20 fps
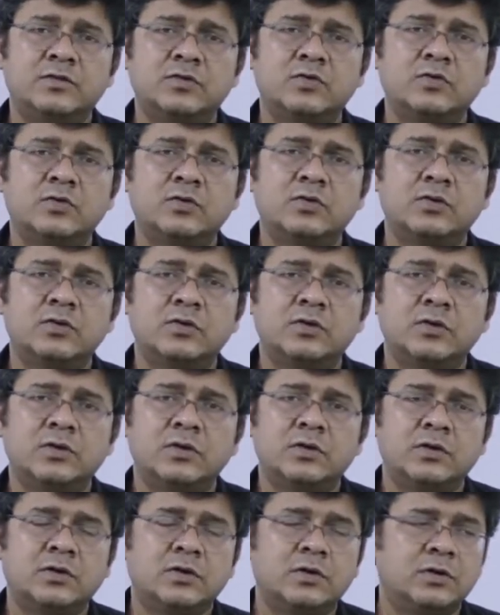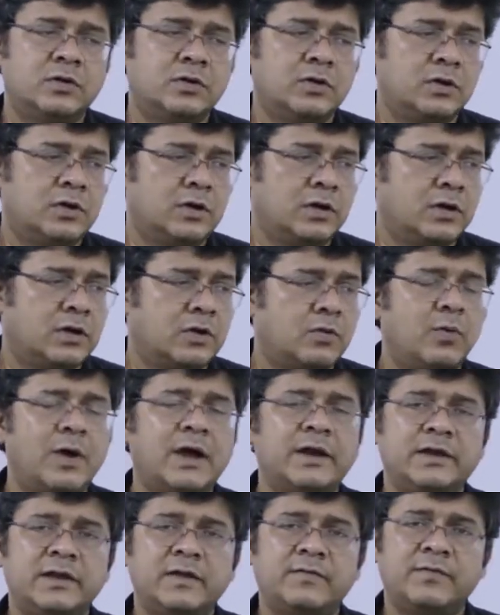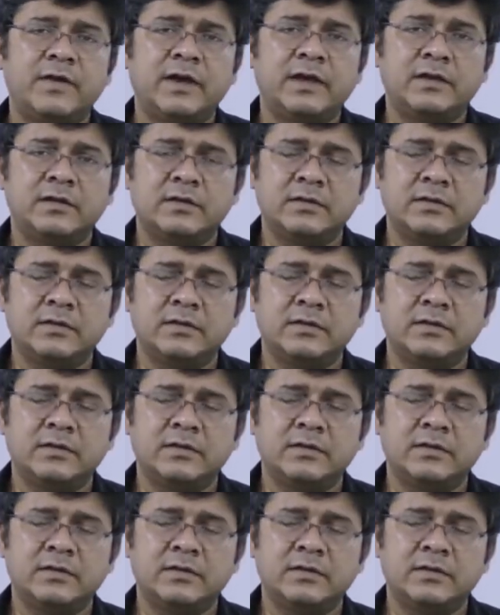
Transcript: to quantify.